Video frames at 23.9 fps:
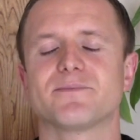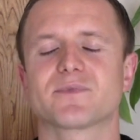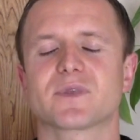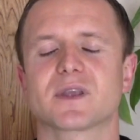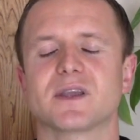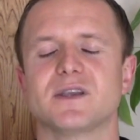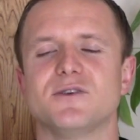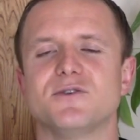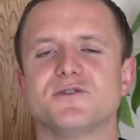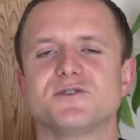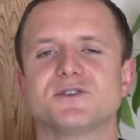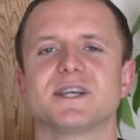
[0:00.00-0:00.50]

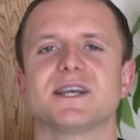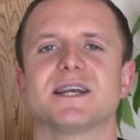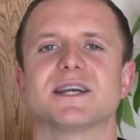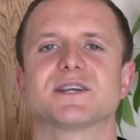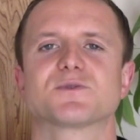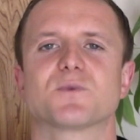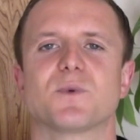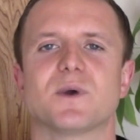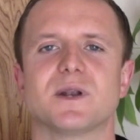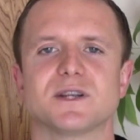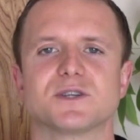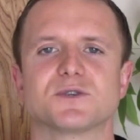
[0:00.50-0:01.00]
using it as
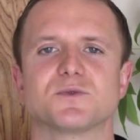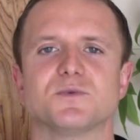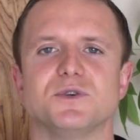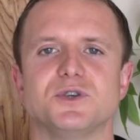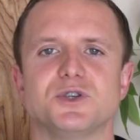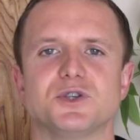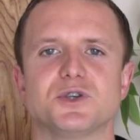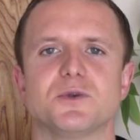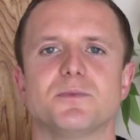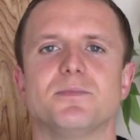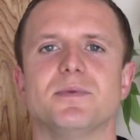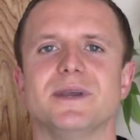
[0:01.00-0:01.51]
well as we
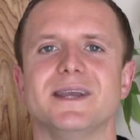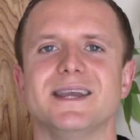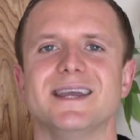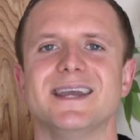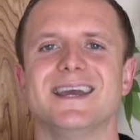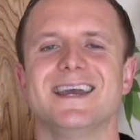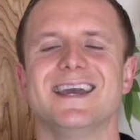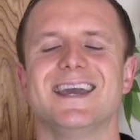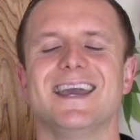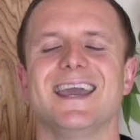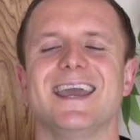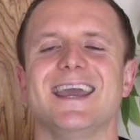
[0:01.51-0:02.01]
should be
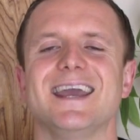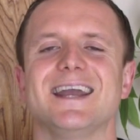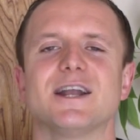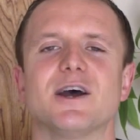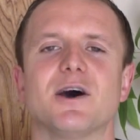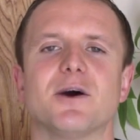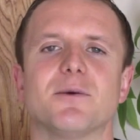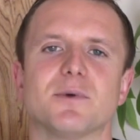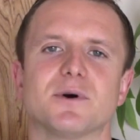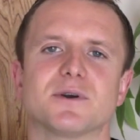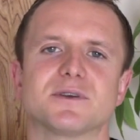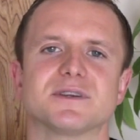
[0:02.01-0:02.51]
in
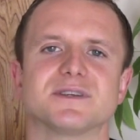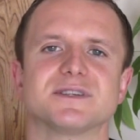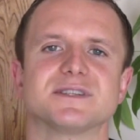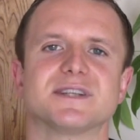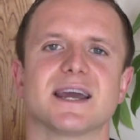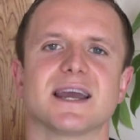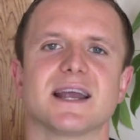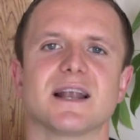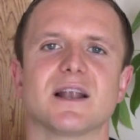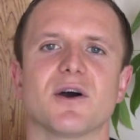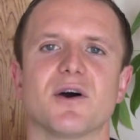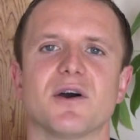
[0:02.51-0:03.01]
our modern
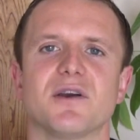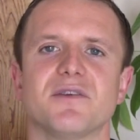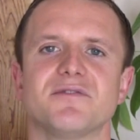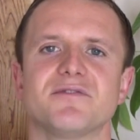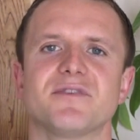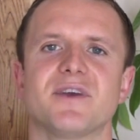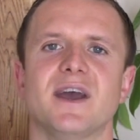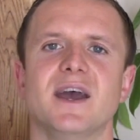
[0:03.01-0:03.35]
day life.